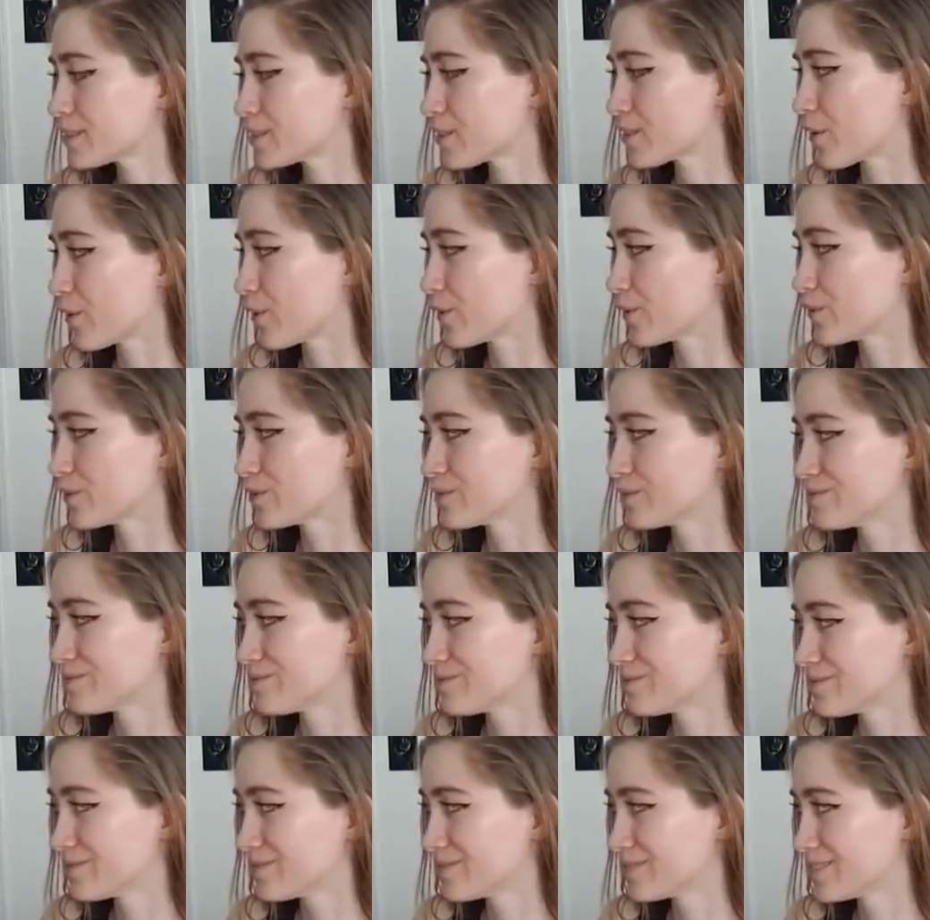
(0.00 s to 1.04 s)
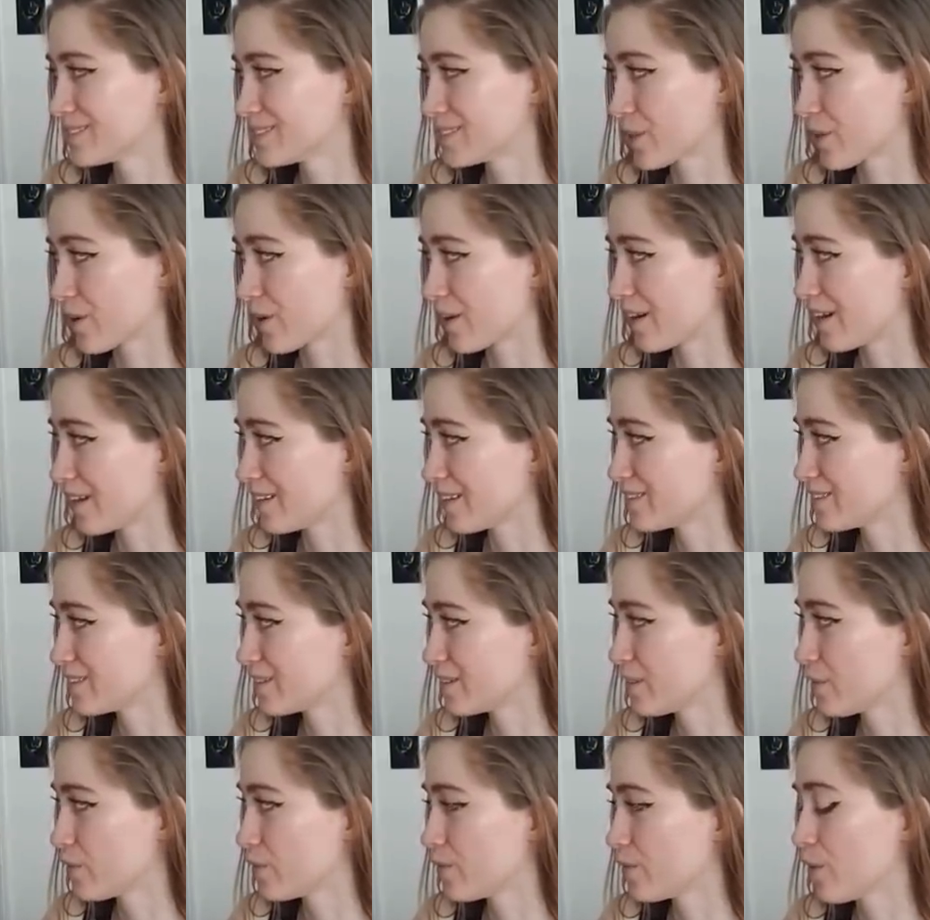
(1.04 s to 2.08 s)
so, sorry.
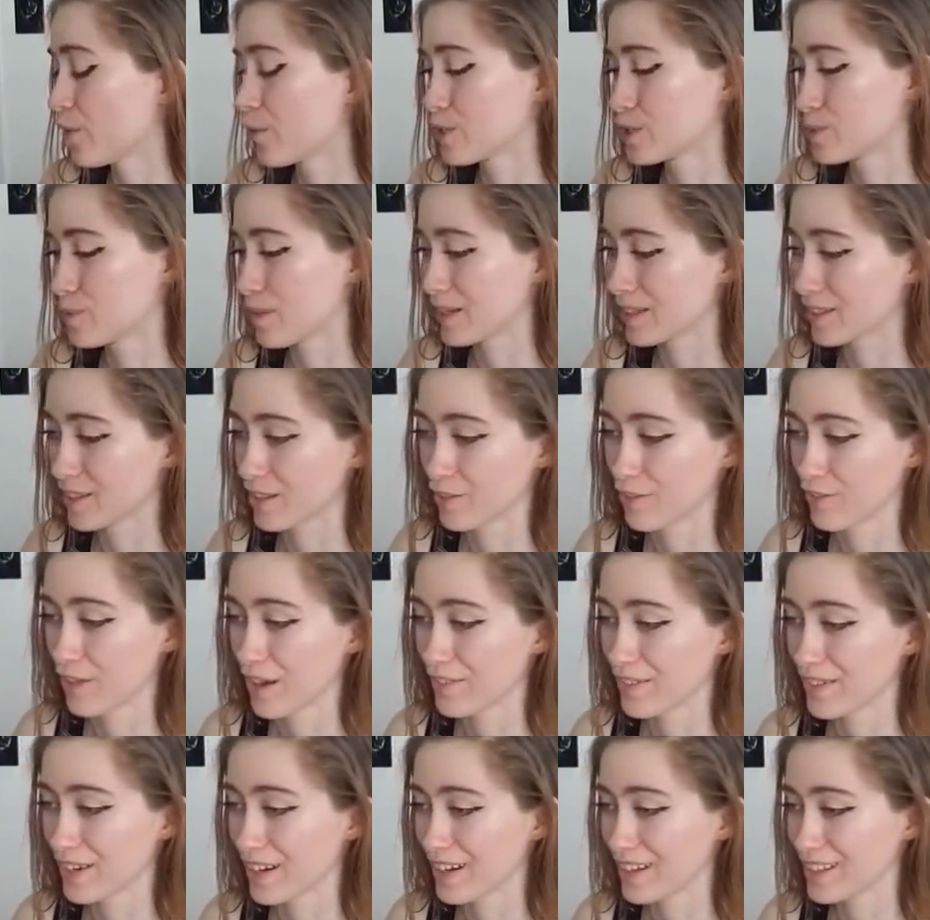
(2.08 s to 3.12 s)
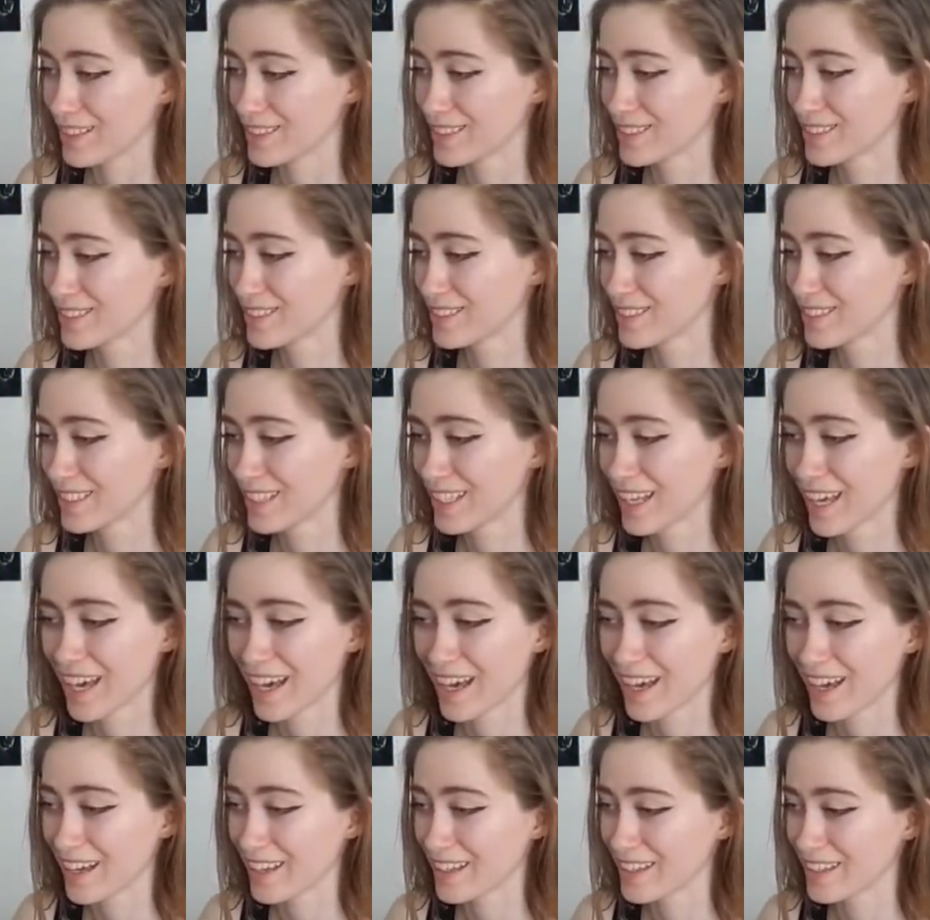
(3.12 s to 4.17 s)
No, no respect to the Five Guys.
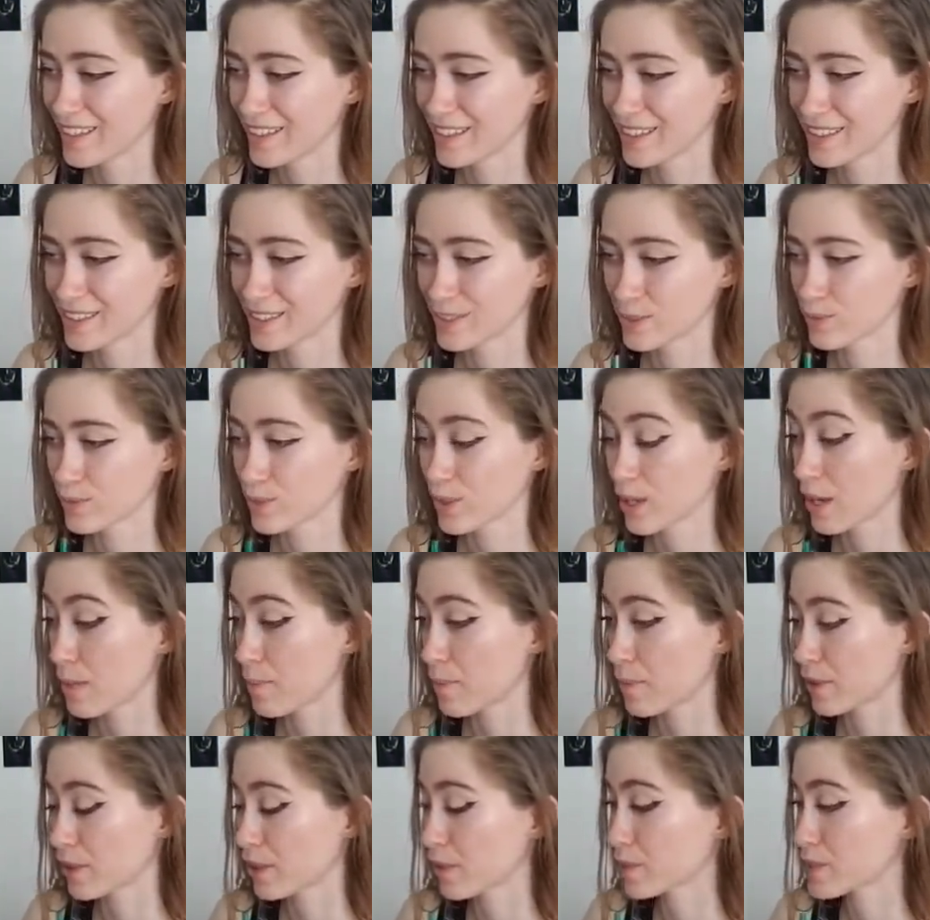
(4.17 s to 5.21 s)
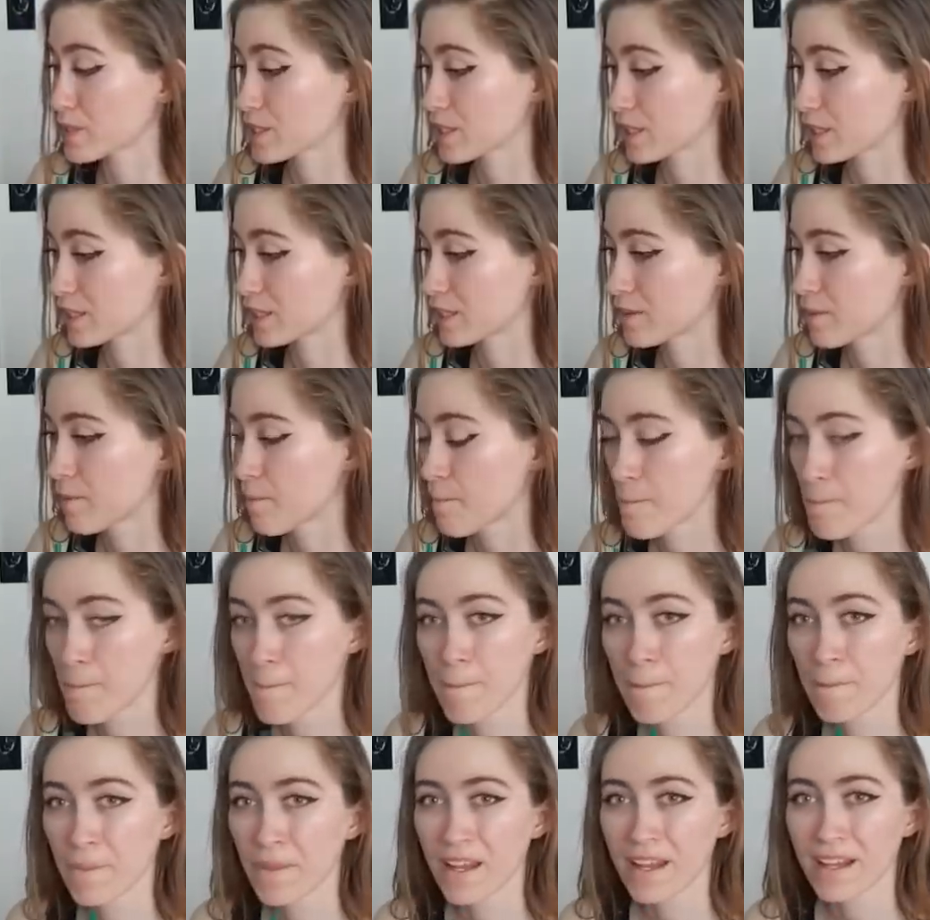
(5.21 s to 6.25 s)
Yeah, there is. You had a burger. Was it good?
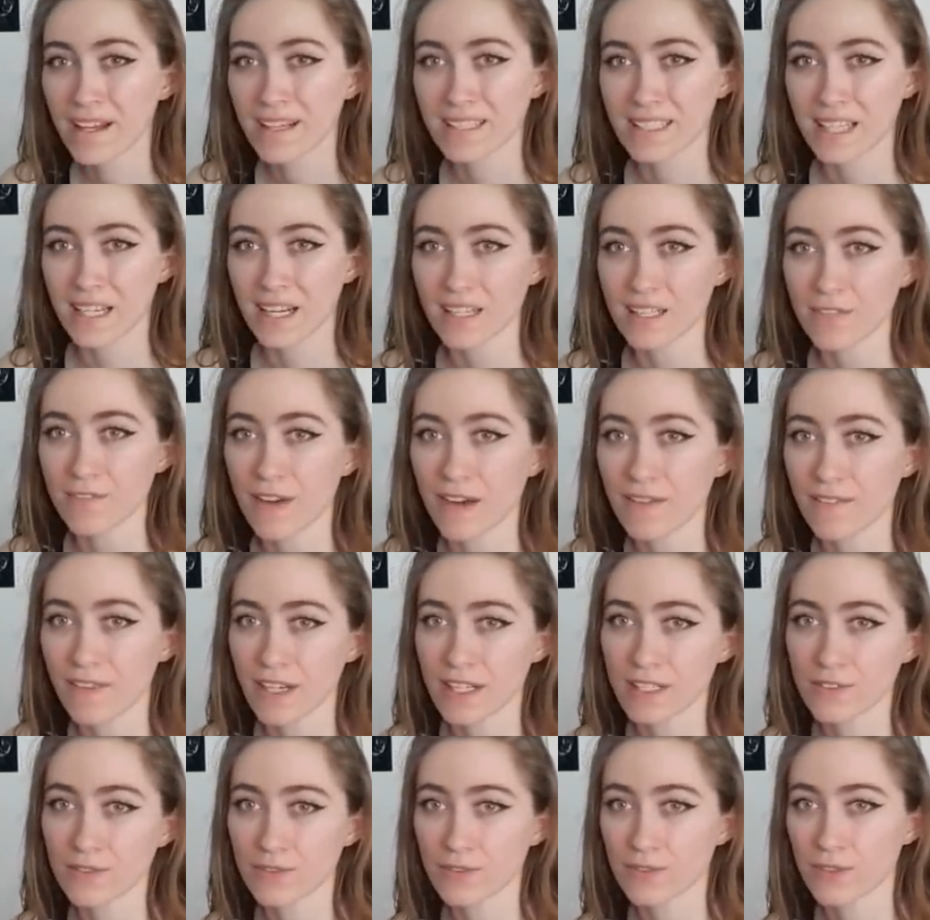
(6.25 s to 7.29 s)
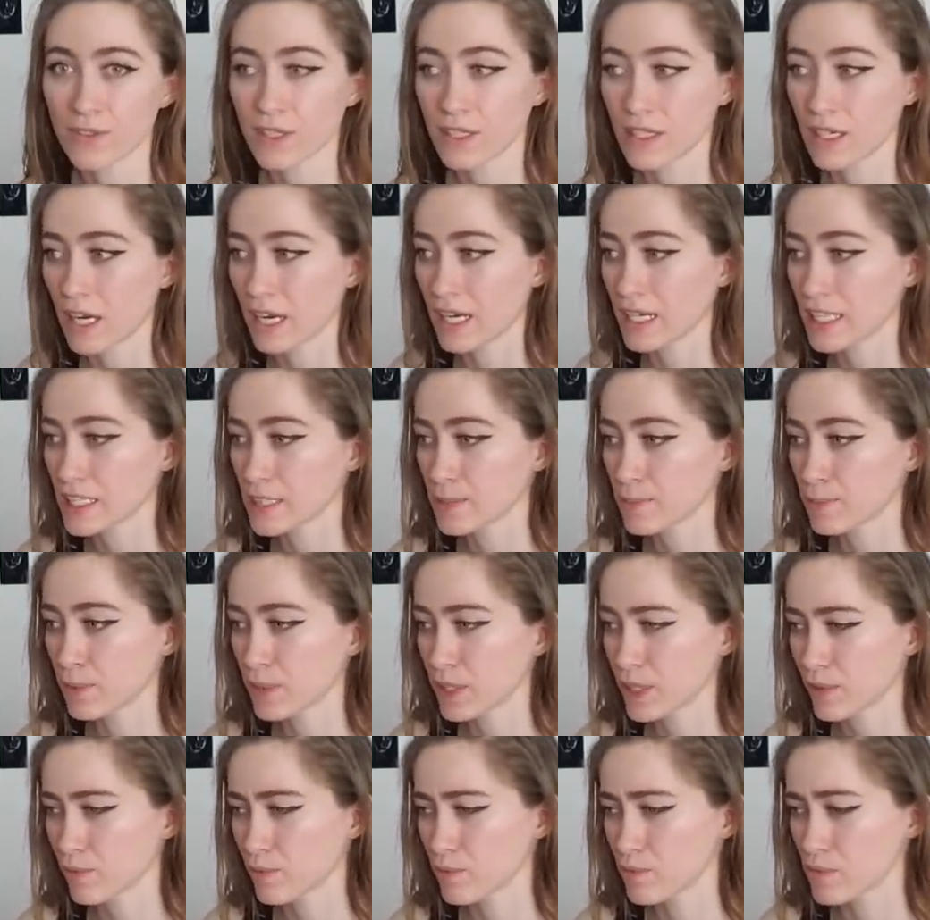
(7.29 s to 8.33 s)
Because I got the Five Guys fries
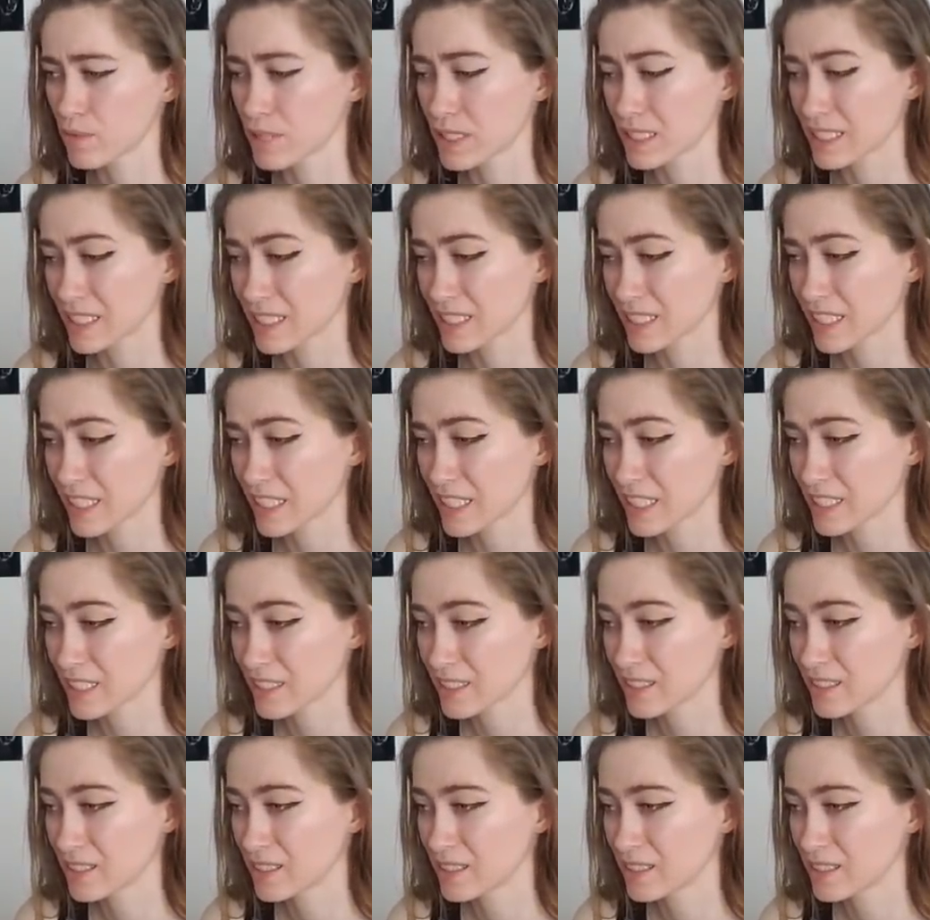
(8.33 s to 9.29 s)
pretty recently.